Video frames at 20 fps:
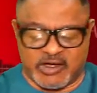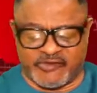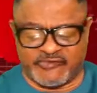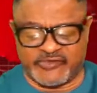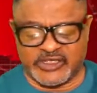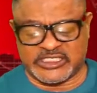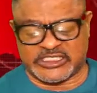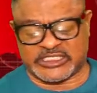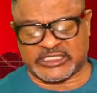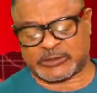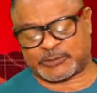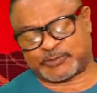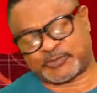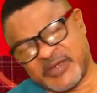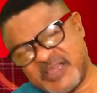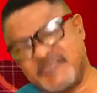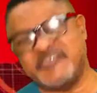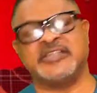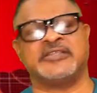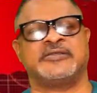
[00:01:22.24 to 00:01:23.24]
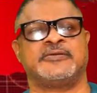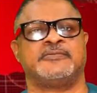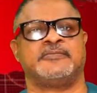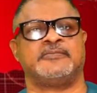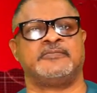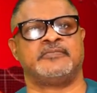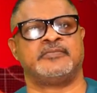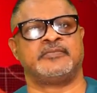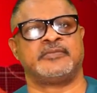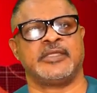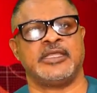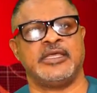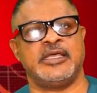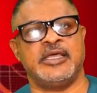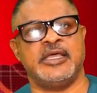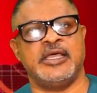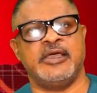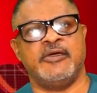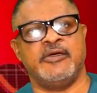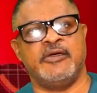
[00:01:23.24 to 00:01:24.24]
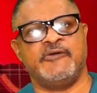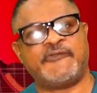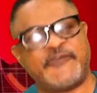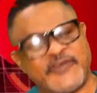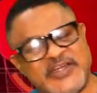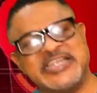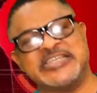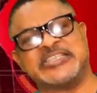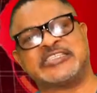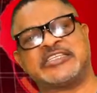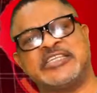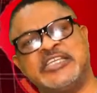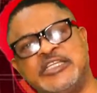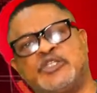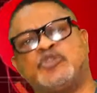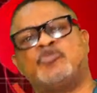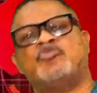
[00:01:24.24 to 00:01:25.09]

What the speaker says: of the Spirit. First, it